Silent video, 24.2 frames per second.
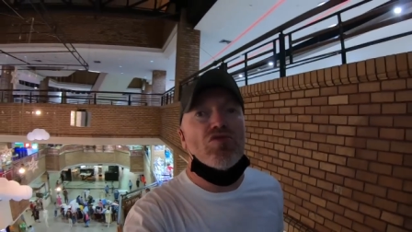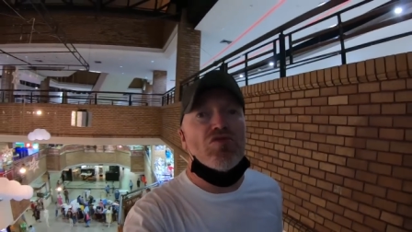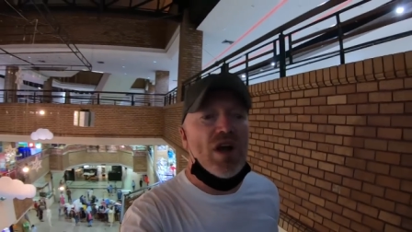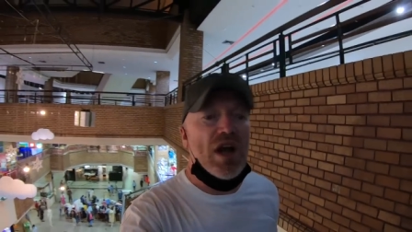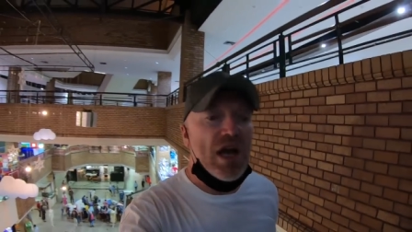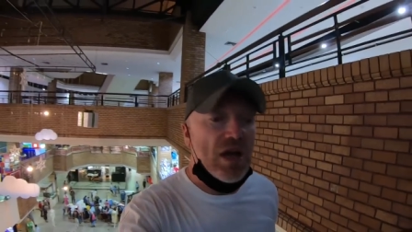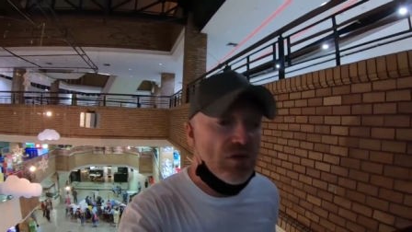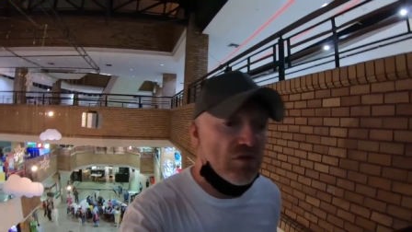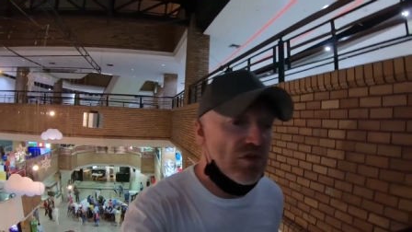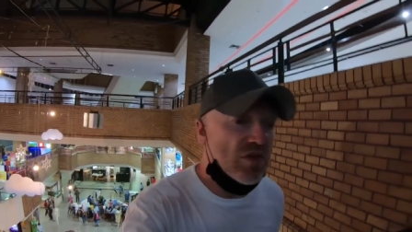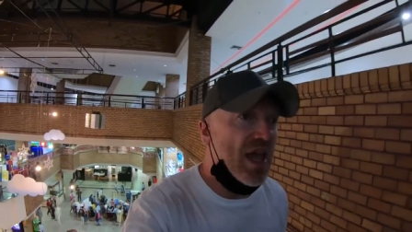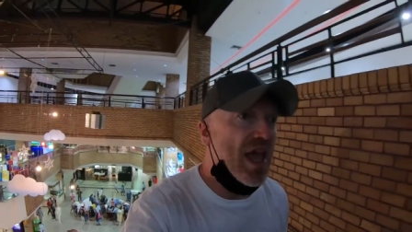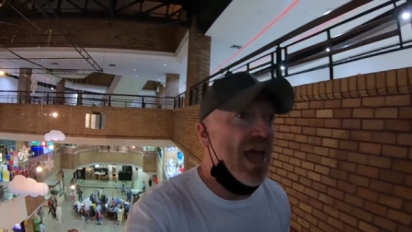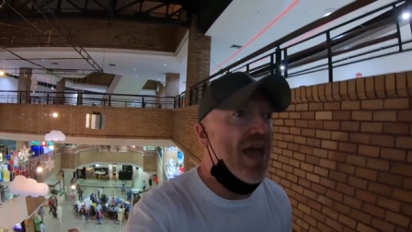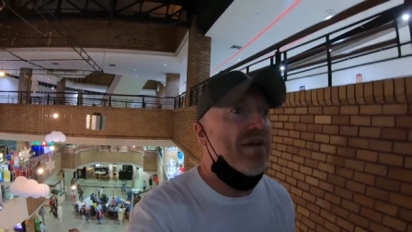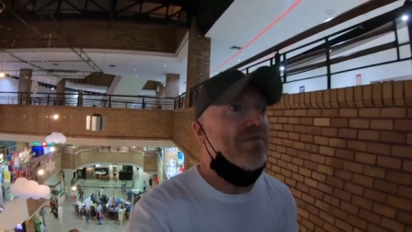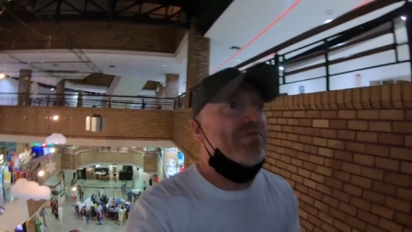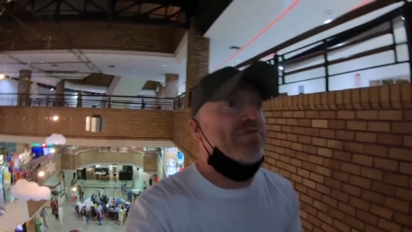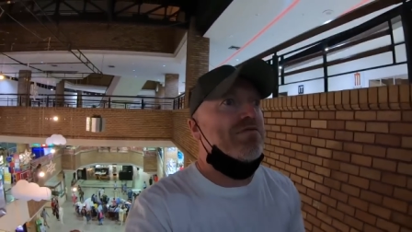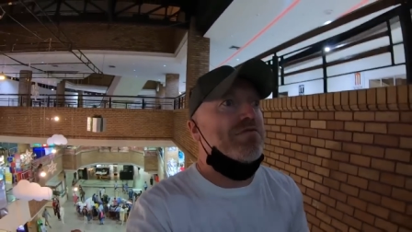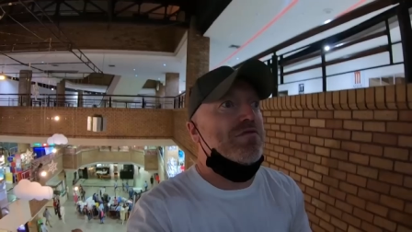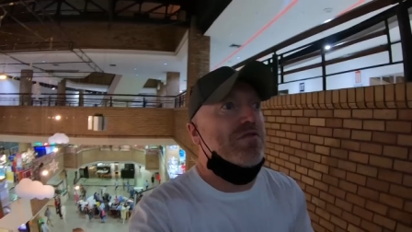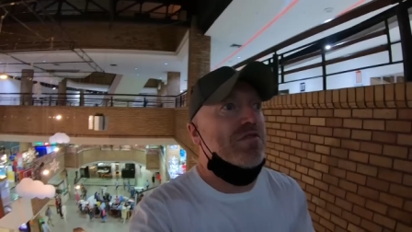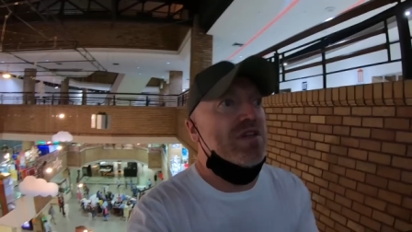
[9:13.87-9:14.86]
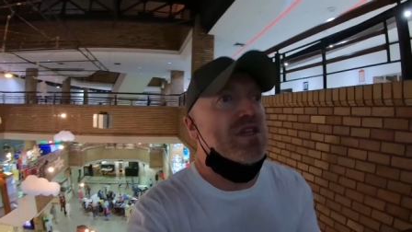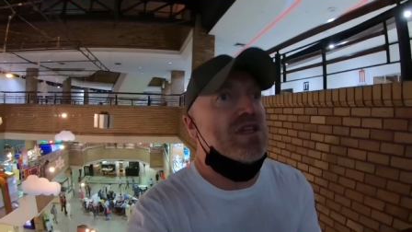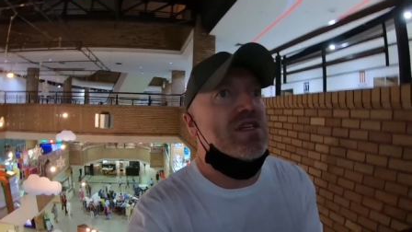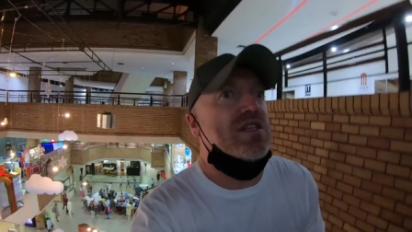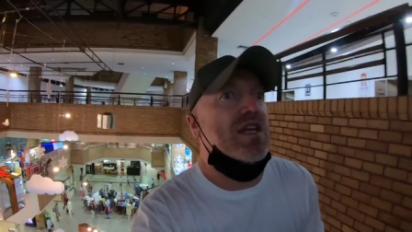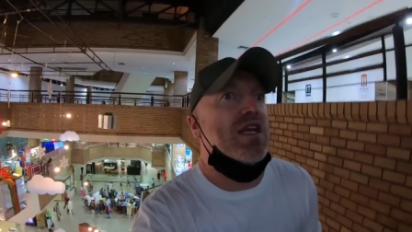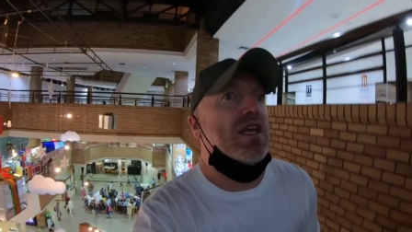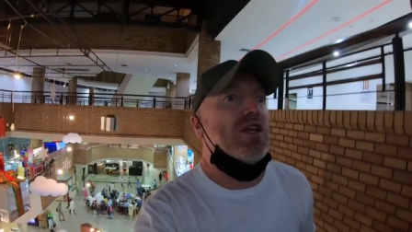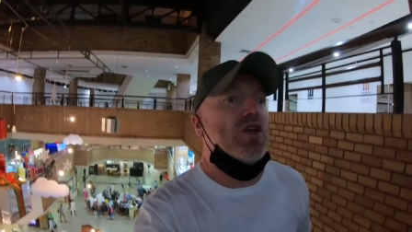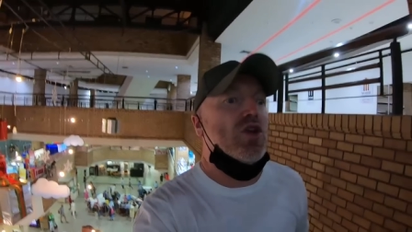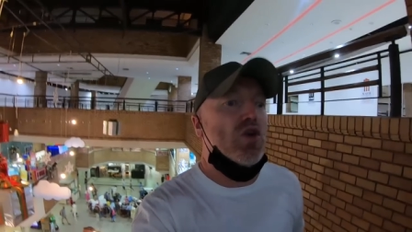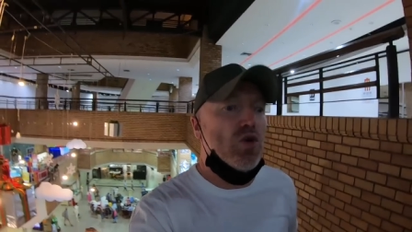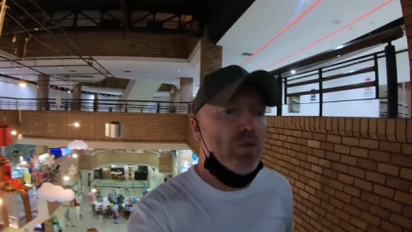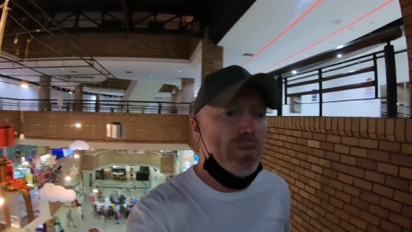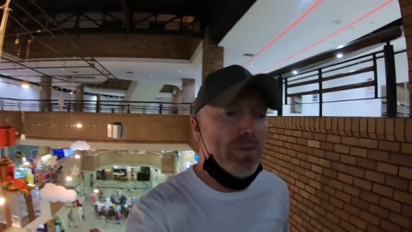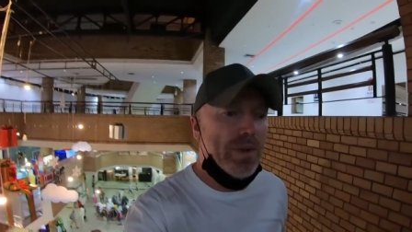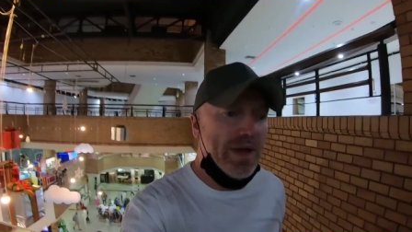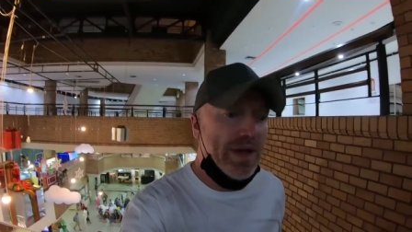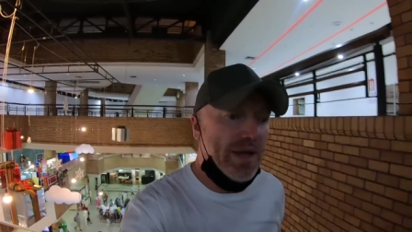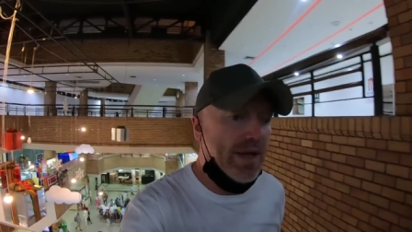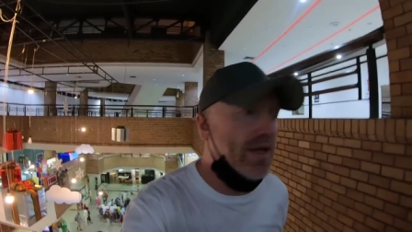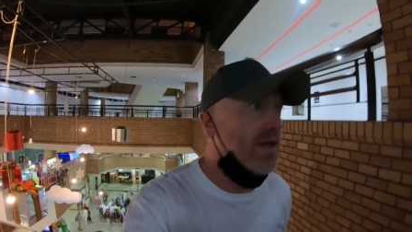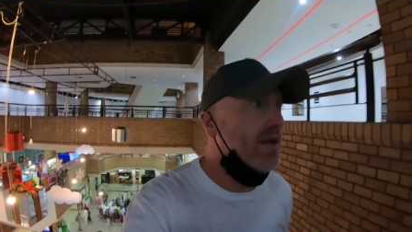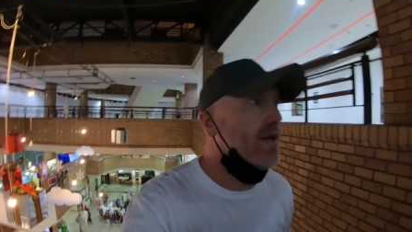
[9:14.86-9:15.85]
round every single
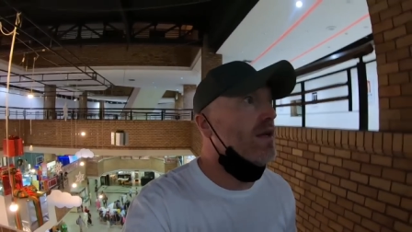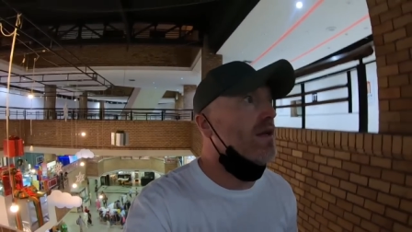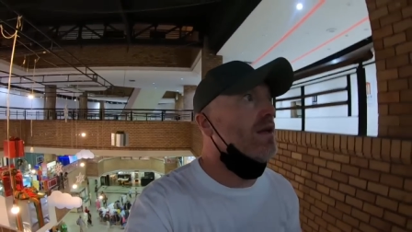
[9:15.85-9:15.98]
bit,